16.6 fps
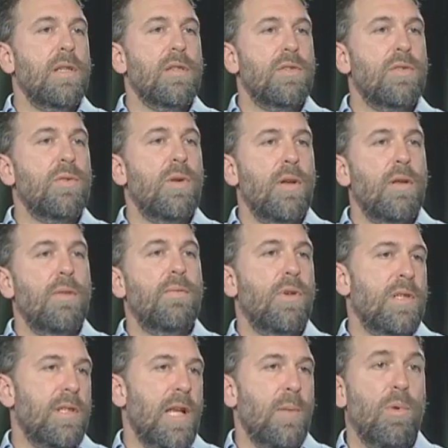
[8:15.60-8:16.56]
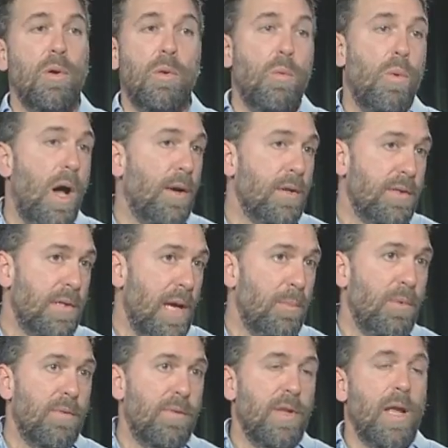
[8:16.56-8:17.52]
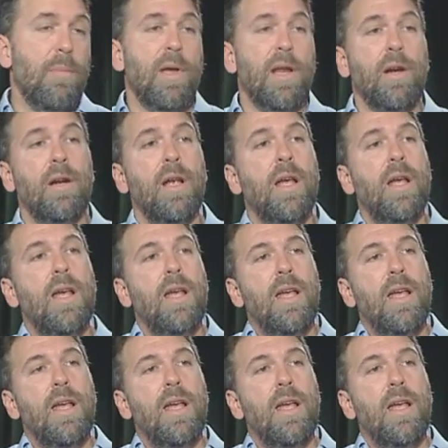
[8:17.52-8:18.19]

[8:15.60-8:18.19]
the soil, for example, or water sample for that matter.